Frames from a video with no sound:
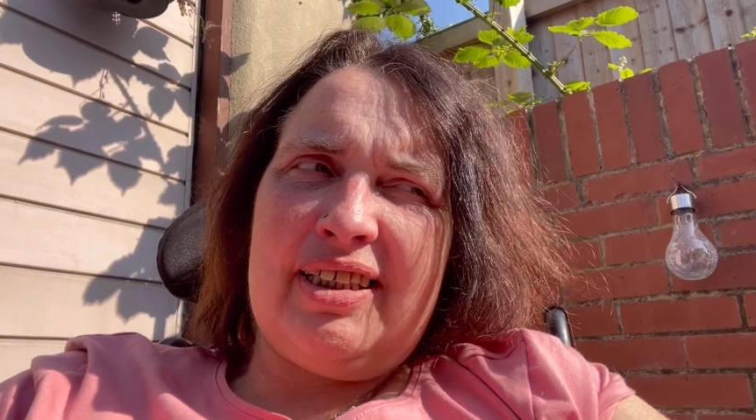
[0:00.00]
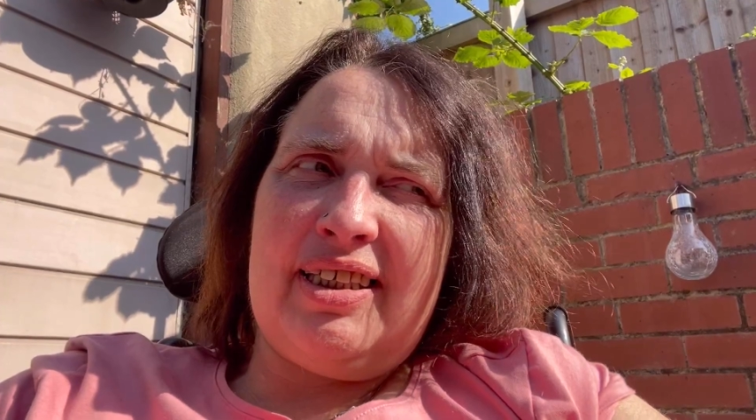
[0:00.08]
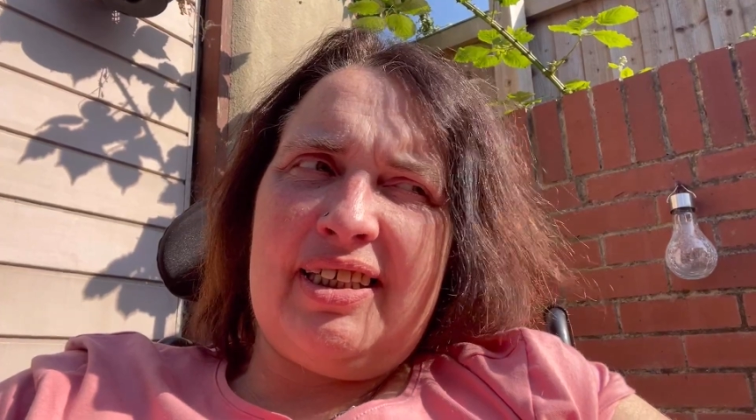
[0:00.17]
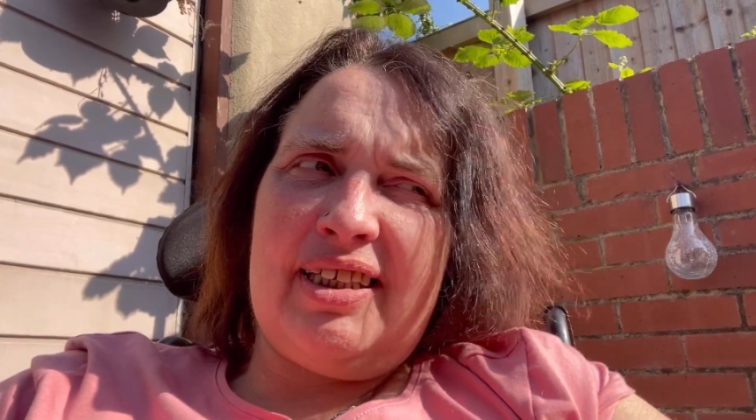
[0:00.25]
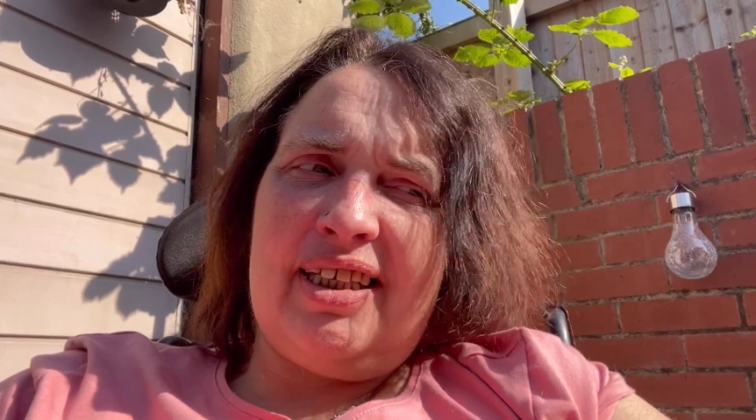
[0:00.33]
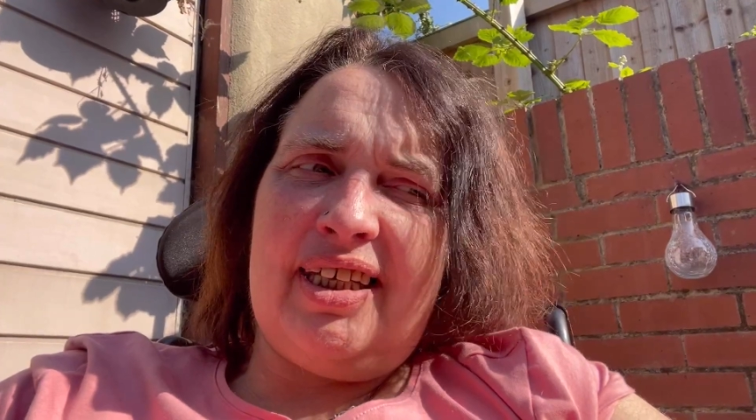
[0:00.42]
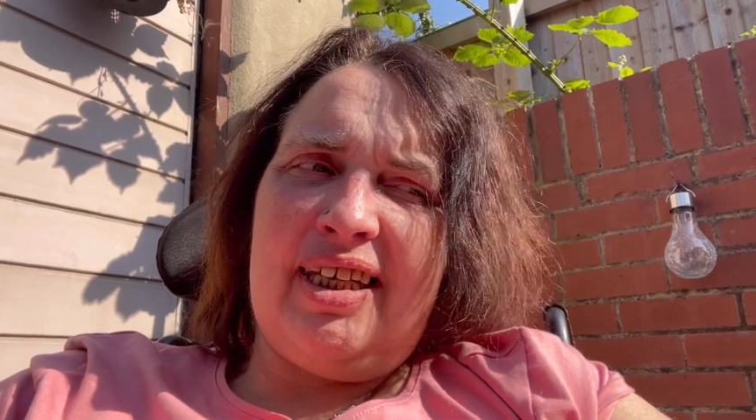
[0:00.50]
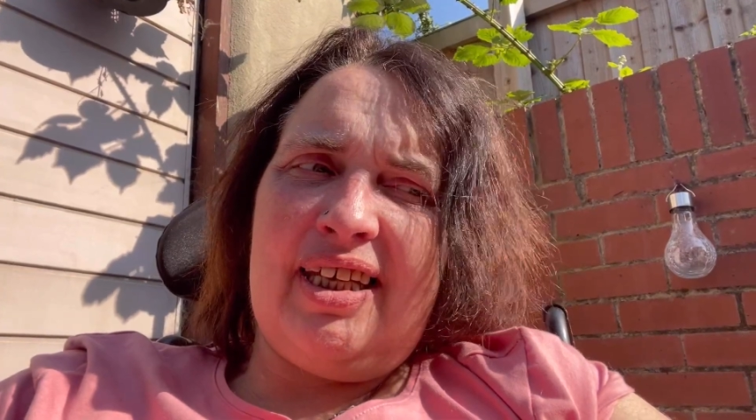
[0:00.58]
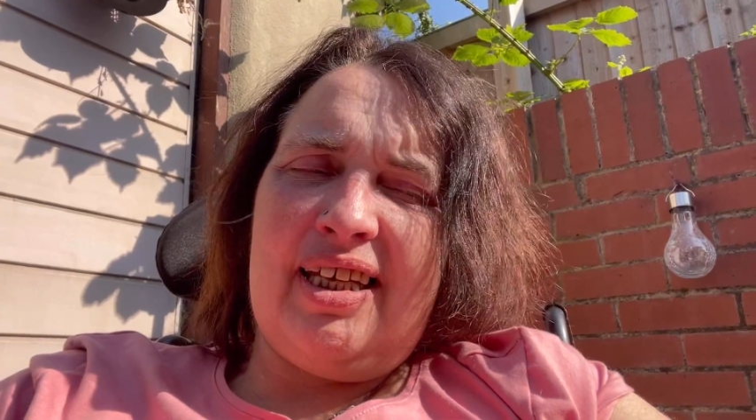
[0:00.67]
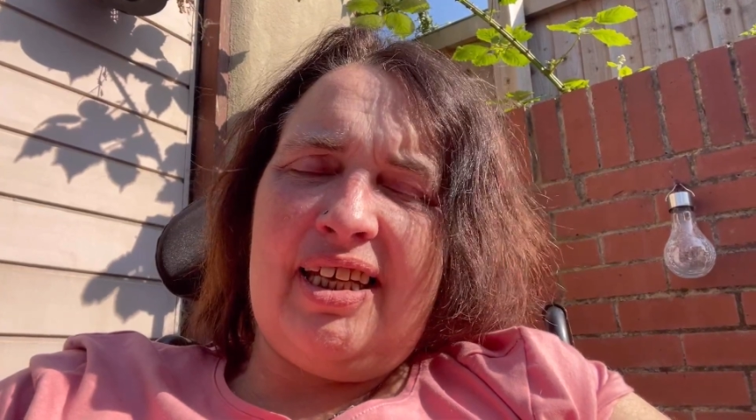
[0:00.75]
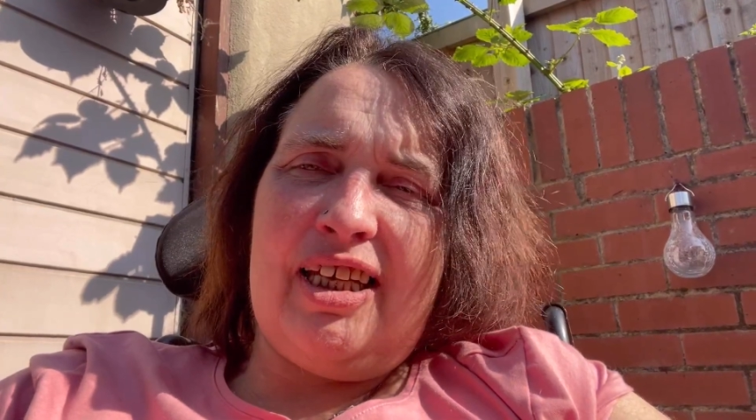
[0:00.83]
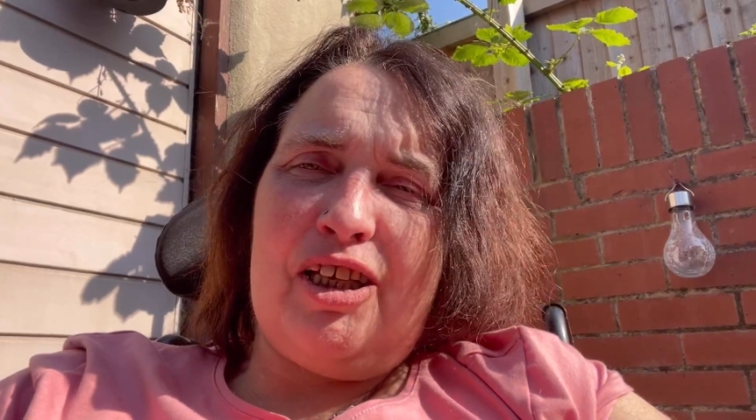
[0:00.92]
I
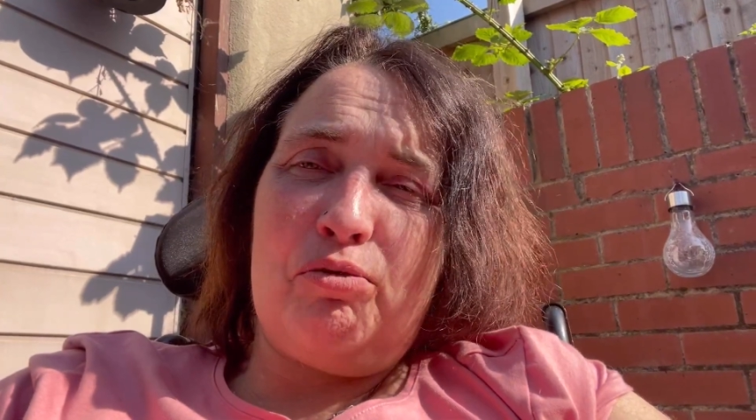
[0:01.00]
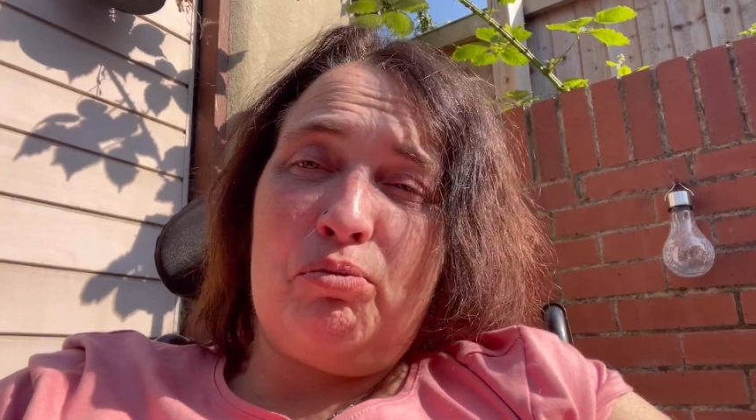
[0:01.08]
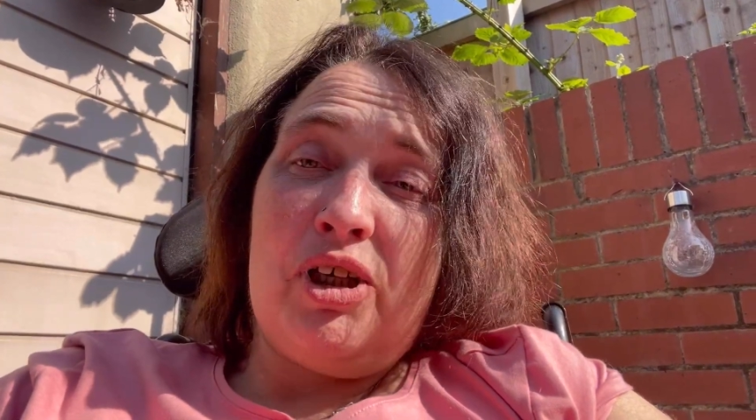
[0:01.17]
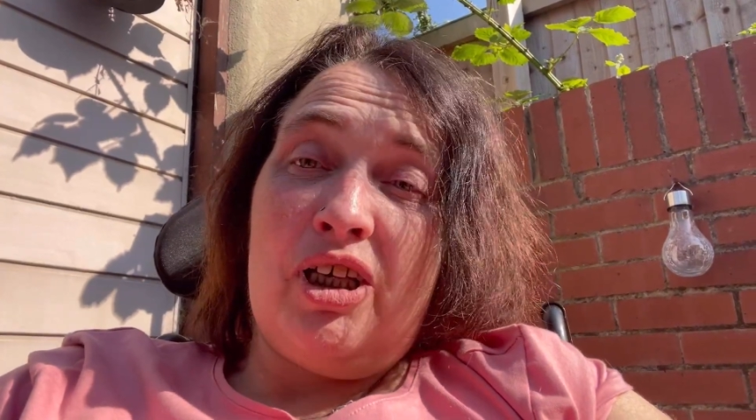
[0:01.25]
am